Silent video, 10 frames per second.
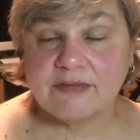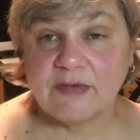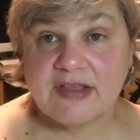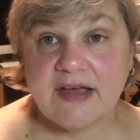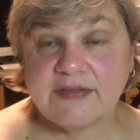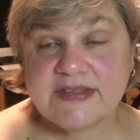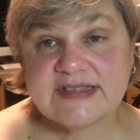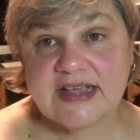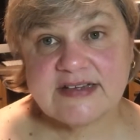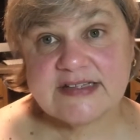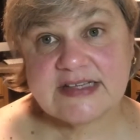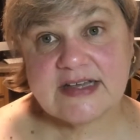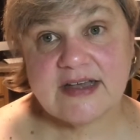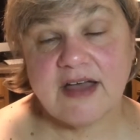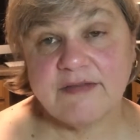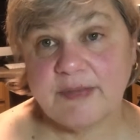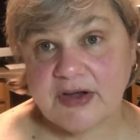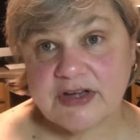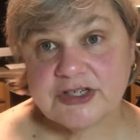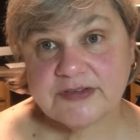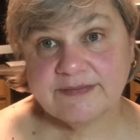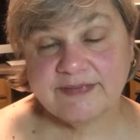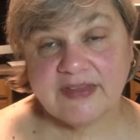without the sanctity of marriage.